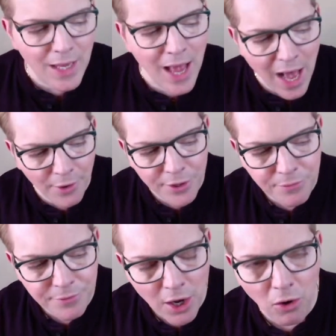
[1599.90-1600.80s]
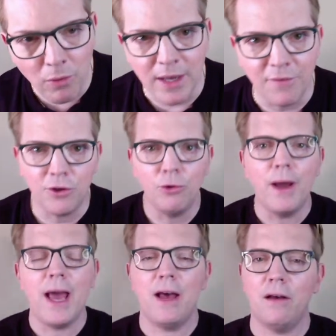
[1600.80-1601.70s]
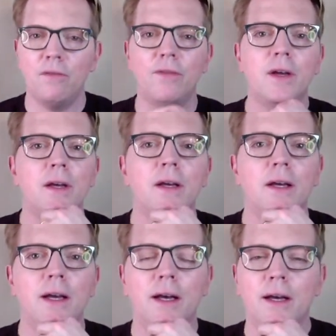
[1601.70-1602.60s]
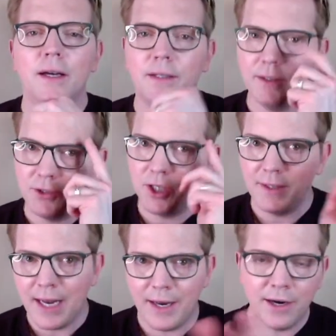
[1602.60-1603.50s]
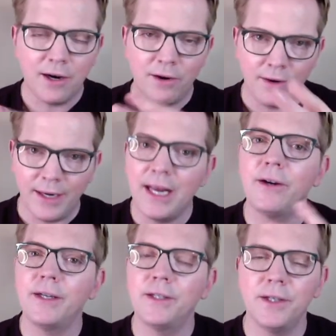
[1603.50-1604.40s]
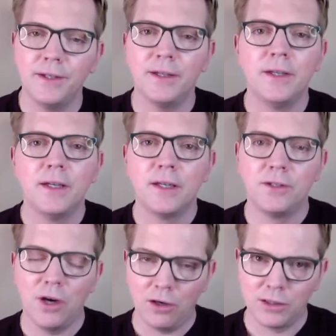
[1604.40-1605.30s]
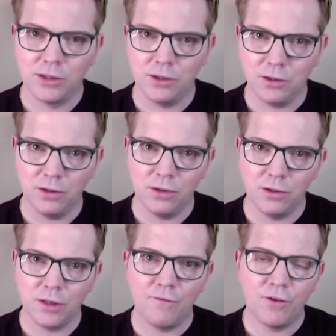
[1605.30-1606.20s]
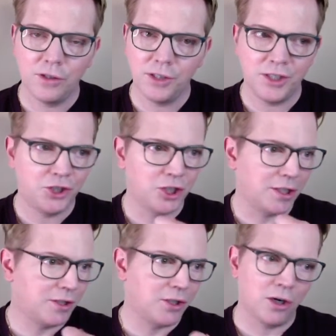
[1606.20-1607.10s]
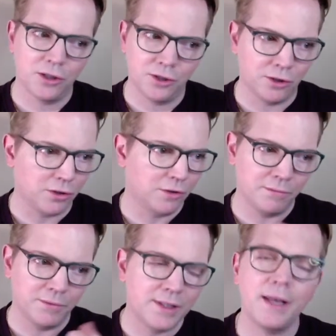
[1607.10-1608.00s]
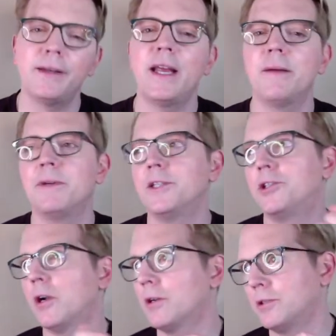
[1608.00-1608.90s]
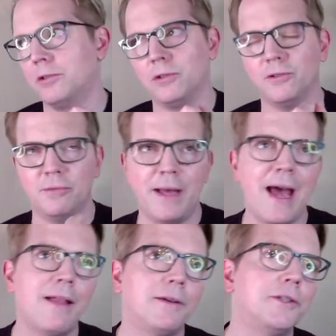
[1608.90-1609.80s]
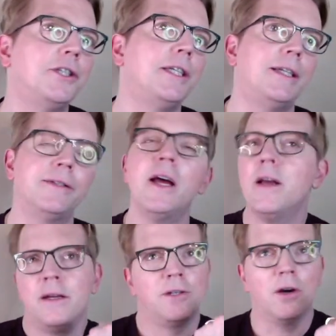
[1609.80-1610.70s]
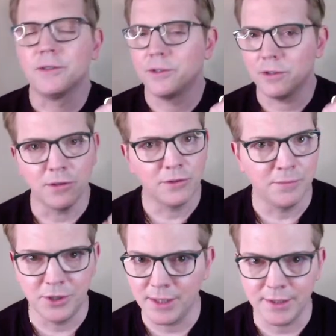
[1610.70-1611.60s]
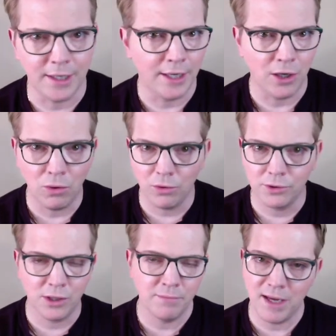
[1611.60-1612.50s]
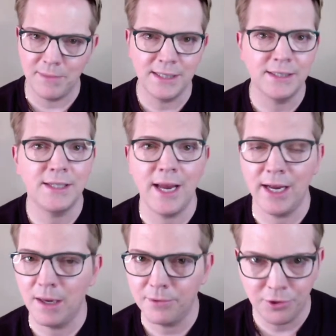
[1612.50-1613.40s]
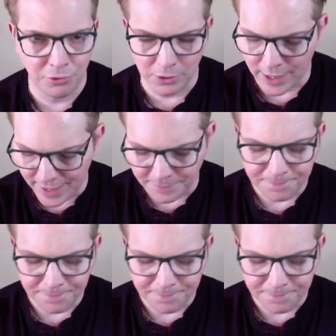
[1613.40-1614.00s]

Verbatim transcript: how do you know if you have uh, genetic or inherited dark circles versus just dark circles from sun damage, dark circles from allergies, dark circles from just getting older or maybe staying up too late?